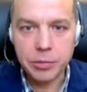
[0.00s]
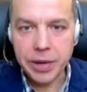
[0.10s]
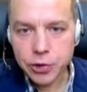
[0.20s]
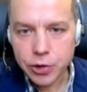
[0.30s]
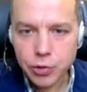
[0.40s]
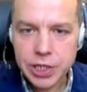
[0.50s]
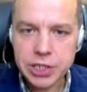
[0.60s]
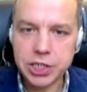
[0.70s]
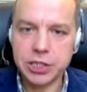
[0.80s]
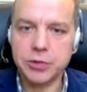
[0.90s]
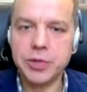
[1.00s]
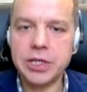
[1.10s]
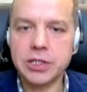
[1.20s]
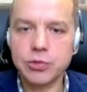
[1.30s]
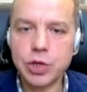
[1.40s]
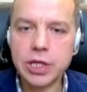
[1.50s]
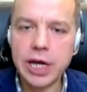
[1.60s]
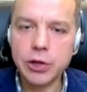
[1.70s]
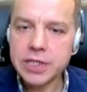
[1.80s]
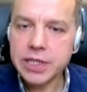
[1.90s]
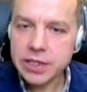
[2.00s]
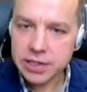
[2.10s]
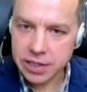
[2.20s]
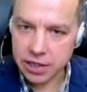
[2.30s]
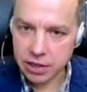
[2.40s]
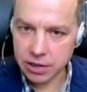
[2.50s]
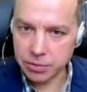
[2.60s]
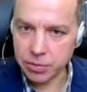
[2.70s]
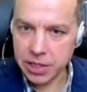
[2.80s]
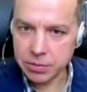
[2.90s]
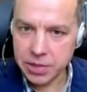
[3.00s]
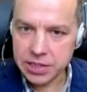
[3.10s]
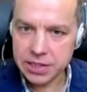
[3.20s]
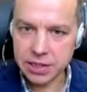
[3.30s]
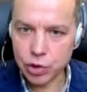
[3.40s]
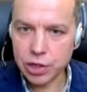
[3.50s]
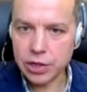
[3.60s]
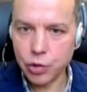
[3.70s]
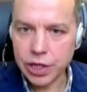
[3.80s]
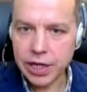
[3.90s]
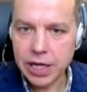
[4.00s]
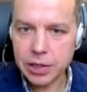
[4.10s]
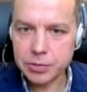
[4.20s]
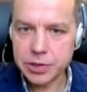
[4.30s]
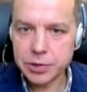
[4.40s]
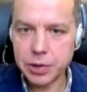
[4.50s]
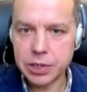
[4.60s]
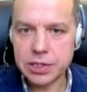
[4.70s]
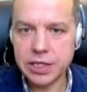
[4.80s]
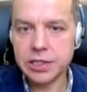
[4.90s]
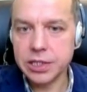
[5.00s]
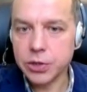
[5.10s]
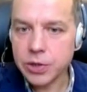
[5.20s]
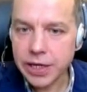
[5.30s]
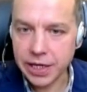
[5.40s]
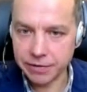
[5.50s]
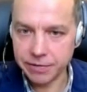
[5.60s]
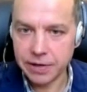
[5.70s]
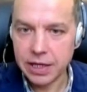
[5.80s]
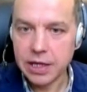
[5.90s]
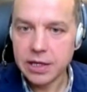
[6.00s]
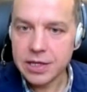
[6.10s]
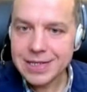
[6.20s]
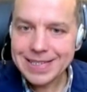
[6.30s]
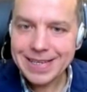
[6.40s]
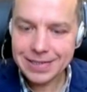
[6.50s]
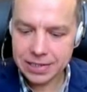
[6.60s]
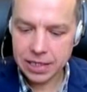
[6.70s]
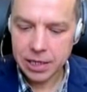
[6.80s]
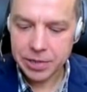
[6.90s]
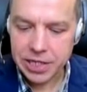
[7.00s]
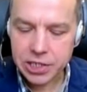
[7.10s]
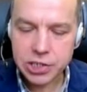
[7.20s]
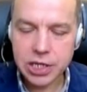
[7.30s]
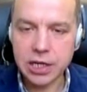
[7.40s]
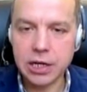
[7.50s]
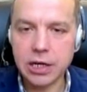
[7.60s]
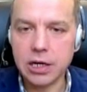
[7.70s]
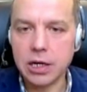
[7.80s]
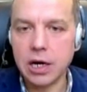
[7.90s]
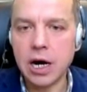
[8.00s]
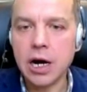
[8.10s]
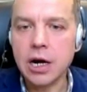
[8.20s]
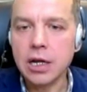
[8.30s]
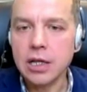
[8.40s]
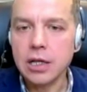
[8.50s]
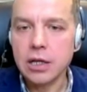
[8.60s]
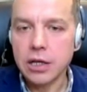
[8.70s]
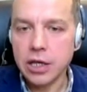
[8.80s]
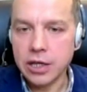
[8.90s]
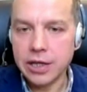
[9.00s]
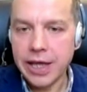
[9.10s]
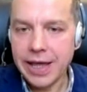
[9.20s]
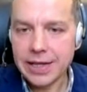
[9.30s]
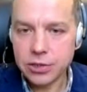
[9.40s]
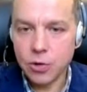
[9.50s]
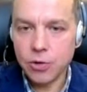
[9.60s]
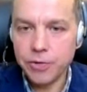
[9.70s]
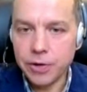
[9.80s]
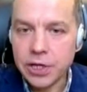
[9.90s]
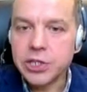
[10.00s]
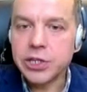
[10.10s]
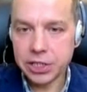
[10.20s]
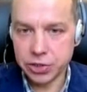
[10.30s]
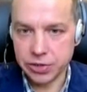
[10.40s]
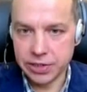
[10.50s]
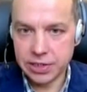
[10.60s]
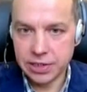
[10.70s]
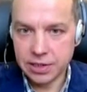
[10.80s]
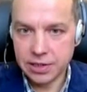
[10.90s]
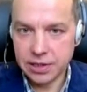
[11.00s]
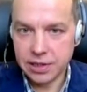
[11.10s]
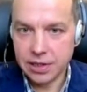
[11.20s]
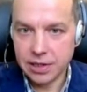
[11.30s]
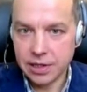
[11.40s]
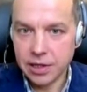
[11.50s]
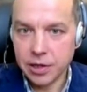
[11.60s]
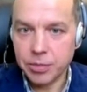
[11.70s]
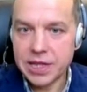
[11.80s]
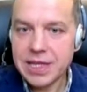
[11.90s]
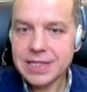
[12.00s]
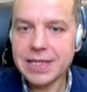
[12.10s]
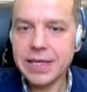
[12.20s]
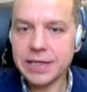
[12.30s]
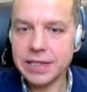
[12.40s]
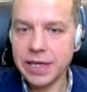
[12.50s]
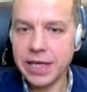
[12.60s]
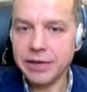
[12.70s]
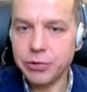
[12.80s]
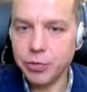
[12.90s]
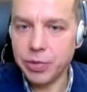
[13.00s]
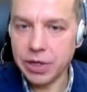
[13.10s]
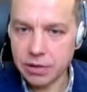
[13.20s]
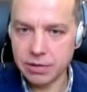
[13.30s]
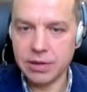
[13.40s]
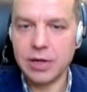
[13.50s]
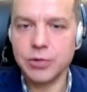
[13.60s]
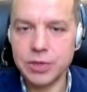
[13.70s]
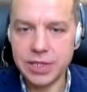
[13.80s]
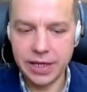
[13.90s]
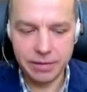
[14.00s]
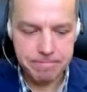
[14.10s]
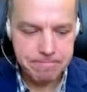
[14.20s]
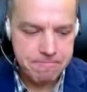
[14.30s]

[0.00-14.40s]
Back to your question, it means what kind of skills they're mi missing, what what kind of uh, skills they don't have. These skills potentially uh, are in the hands of intellectuals but these skills have to be how to say